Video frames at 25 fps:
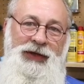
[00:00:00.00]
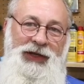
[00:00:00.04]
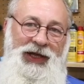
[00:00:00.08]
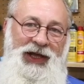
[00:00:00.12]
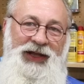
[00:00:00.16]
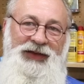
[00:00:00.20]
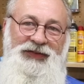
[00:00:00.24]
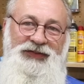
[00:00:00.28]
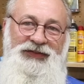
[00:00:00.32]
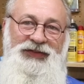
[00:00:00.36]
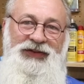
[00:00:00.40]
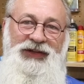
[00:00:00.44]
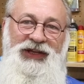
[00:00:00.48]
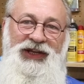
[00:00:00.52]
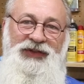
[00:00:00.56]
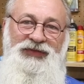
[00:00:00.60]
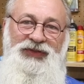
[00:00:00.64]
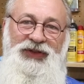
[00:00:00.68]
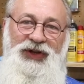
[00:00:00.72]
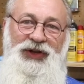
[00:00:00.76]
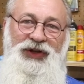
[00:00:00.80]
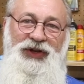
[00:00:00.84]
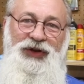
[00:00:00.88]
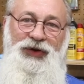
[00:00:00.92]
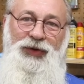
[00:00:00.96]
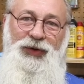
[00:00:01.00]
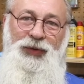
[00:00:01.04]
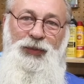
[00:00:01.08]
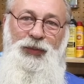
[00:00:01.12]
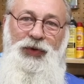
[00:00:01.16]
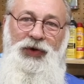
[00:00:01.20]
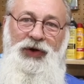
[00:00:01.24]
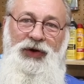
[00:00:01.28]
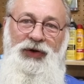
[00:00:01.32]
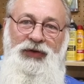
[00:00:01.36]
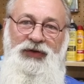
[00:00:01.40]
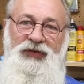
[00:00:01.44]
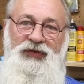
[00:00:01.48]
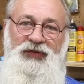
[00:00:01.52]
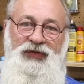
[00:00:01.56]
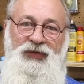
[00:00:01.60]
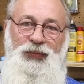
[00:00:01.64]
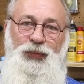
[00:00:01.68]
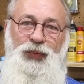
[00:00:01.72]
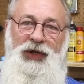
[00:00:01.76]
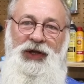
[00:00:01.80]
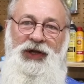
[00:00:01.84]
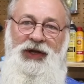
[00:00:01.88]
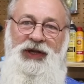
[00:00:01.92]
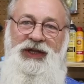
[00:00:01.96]
and see if the lure works.
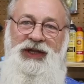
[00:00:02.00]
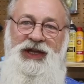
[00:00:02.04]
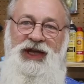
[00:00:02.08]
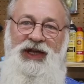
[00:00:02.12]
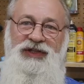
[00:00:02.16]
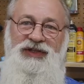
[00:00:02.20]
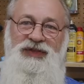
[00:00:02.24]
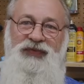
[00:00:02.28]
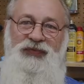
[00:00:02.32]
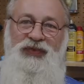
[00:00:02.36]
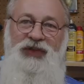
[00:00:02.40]
Will it catch